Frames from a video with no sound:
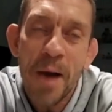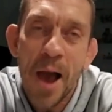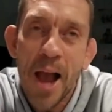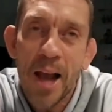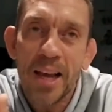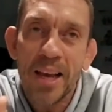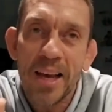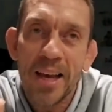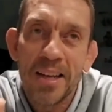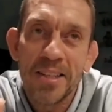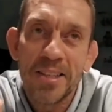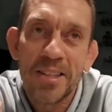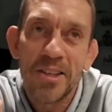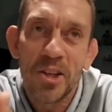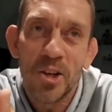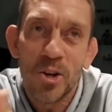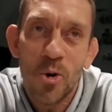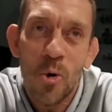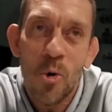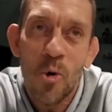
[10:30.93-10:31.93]
back
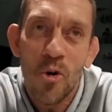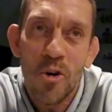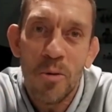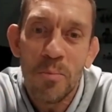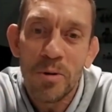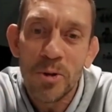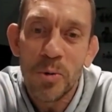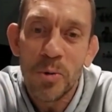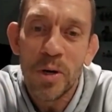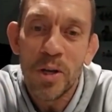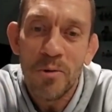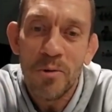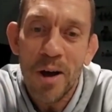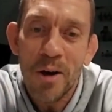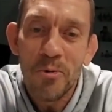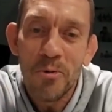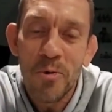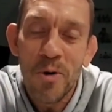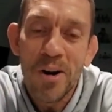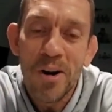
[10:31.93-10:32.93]
to the corner between
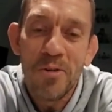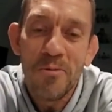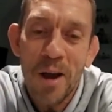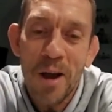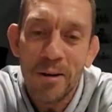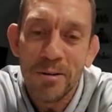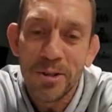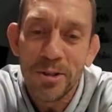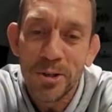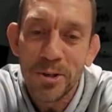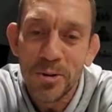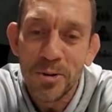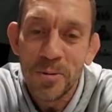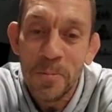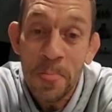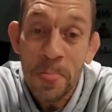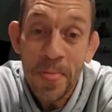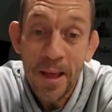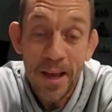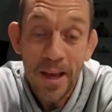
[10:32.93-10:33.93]
round 1 and round 2,
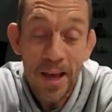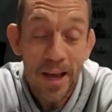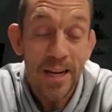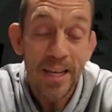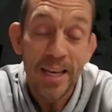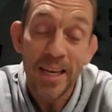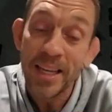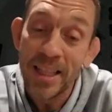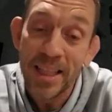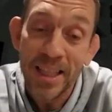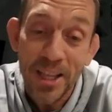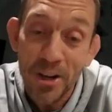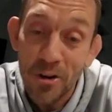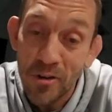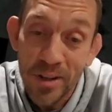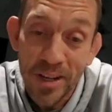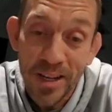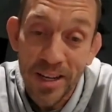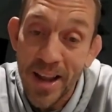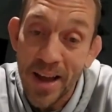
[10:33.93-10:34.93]
and he'd
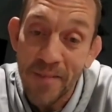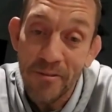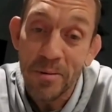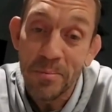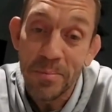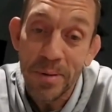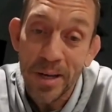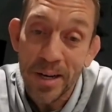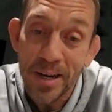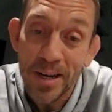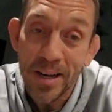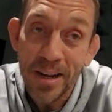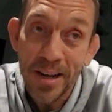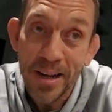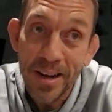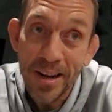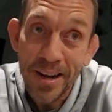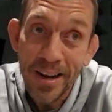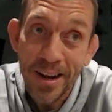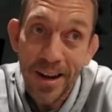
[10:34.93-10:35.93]
literally never been
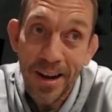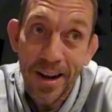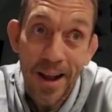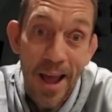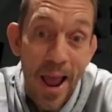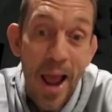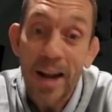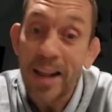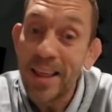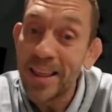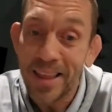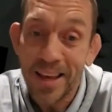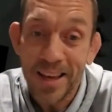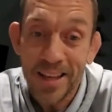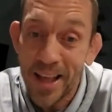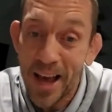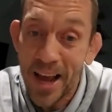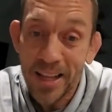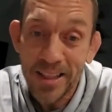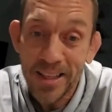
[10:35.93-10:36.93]
in
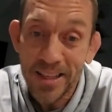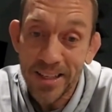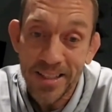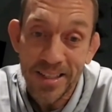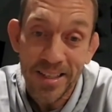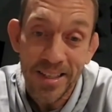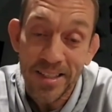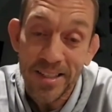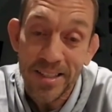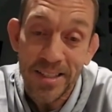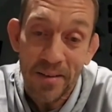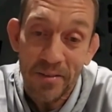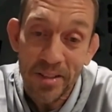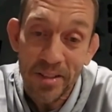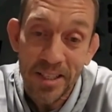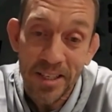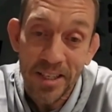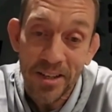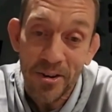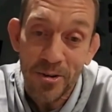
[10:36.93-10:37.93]
anything like this. And he's
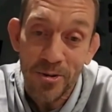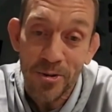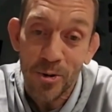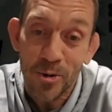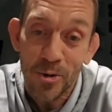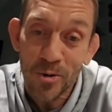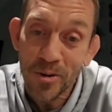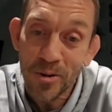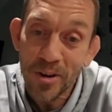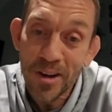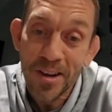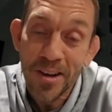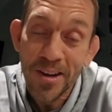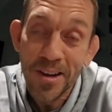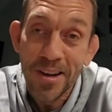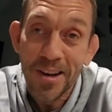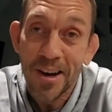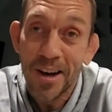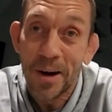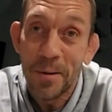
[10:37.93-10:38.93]
17 years old,
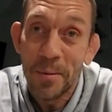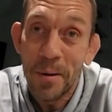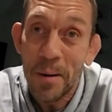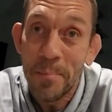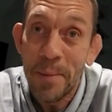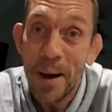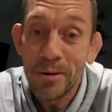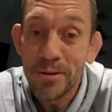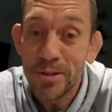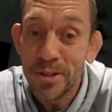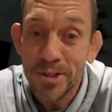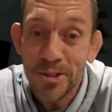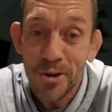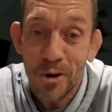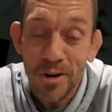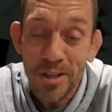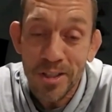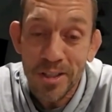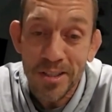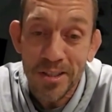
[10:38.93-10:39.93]
about to
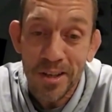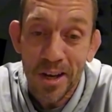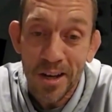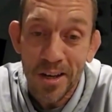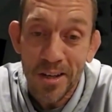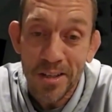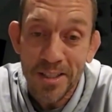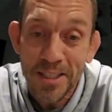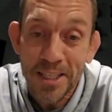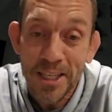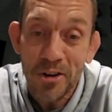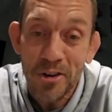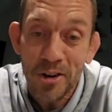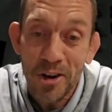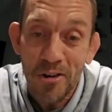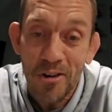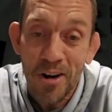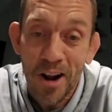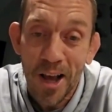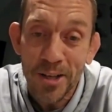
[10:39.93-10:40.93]
start his senior
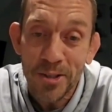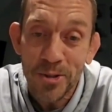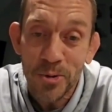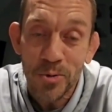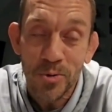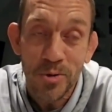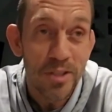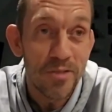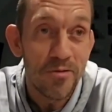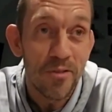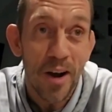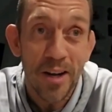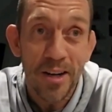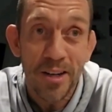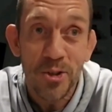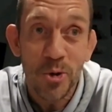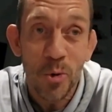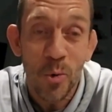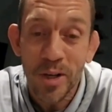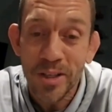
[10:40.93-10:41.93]
year in high school. He's
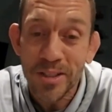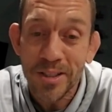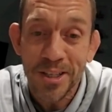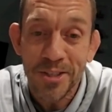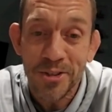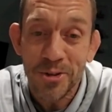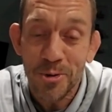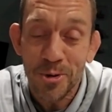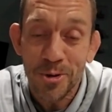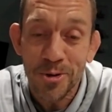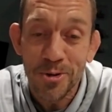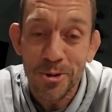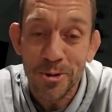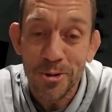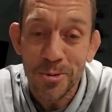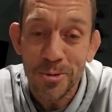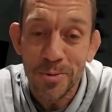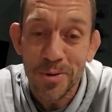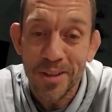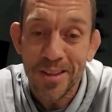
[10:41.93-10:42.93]
fighting a 26-year-old
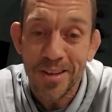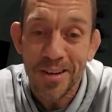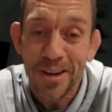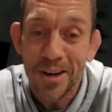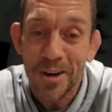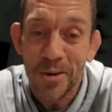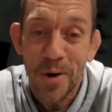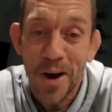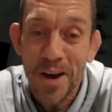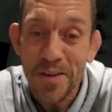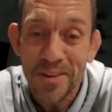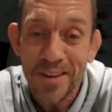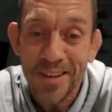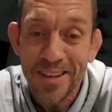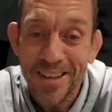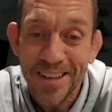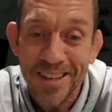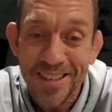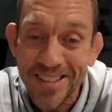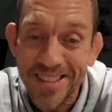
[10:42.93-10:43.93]
dude with a wife
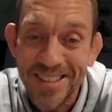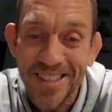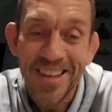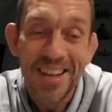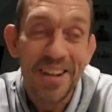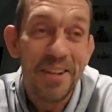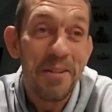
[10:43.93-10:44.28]
and kids.